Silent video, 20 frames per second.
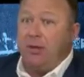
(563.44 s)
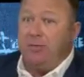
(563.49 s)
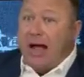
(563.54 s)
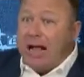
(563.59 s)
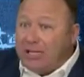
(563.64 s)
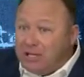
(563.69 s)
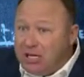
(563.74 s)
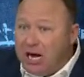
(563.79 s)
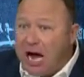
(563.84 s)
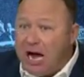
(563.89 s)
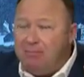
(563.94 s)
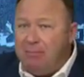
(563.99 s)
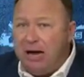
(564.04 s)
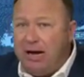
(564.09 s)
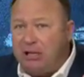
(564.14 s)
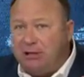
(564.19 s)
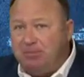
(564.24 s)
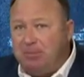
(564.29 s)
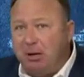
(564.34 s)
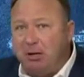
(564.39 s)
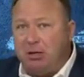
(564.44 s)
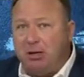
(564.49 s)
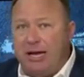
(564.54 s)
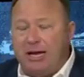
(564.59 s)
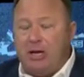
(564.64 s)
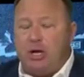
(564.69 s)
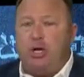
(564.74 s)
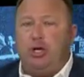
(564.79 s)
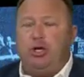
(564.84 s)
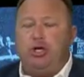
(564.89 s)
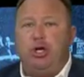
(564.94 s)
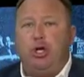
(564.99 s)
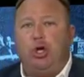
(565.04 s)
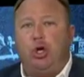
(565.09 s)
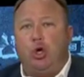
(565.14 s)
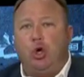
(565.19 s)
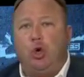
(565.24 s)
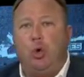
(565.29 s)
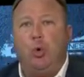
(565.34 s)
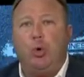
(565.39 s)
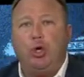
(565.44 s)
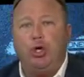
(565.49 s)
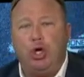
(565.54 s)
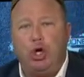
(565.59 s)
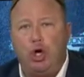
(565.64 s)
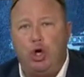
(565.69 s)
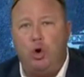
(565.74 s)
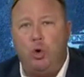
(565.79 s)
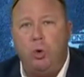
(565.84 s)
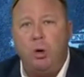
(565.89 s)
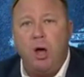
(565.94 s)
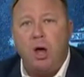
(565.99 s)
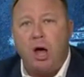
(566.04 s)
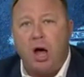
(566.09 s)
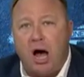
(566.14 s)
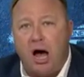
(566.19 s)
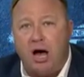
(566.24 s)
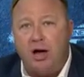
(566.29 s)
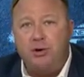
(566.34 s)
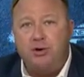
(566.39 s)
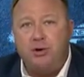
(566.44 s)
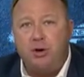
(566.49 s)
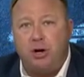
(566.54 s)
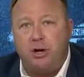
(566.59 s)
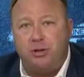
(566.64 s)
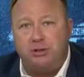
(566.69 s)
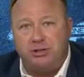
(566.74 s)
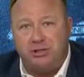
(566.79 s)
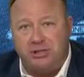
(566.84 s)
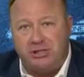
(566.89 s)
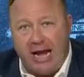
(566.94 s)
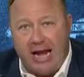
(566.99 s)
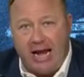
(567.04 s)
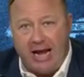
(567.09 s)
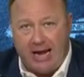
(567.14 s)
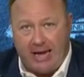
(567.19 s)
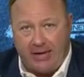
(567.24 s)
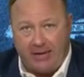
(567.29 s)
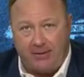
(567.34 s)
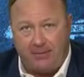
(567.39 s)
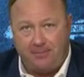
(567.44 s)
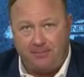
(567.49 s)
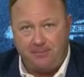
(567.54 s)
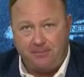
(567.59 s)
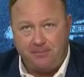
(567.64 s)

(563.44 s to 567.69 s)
That's not me, it's Bill Clinton. Do you understand?